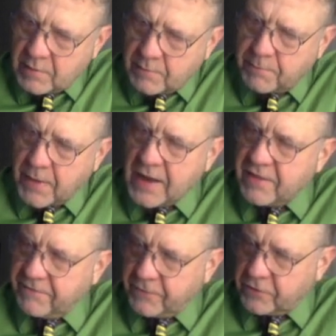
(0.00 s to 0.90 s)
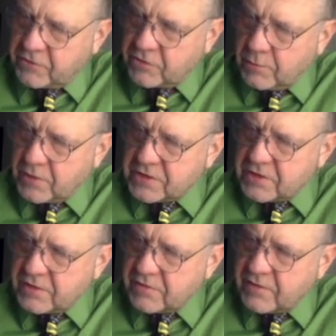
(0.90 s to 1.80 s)
by the first term, which
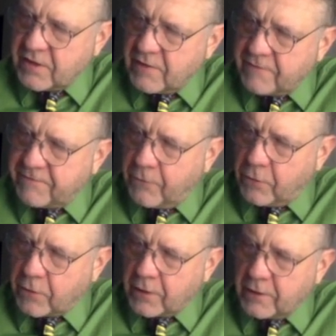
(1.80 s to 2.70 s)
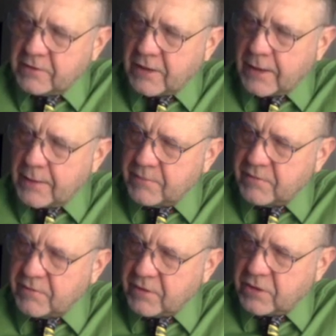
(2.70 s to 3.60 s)
is 4 times
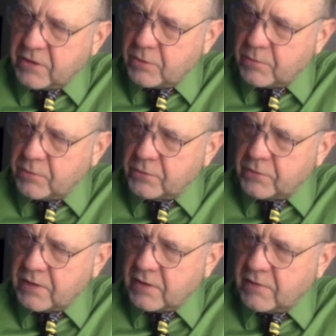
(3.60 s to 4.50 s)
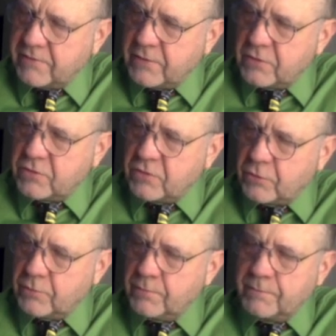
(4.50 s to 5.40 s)
the cube root of
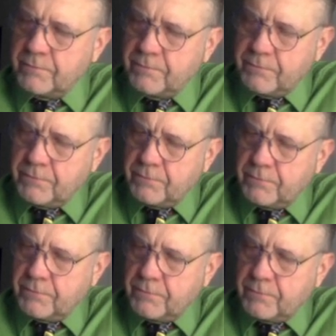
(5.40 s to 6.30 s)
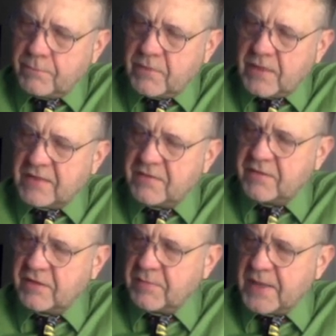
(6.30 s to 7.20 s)
2. That's this
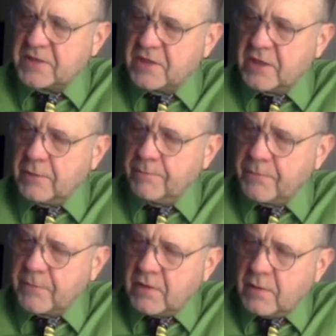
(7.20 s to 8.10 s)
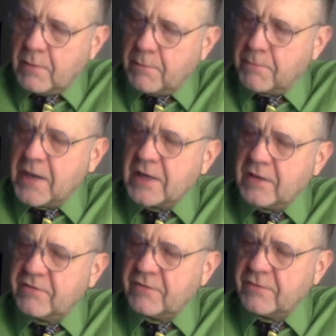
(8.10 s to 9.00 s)
expansion here.
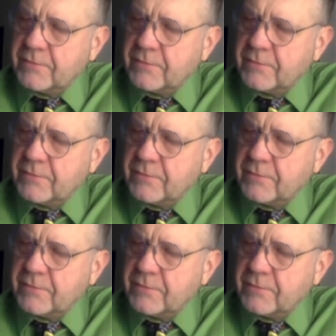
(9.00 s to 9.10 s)
Minus,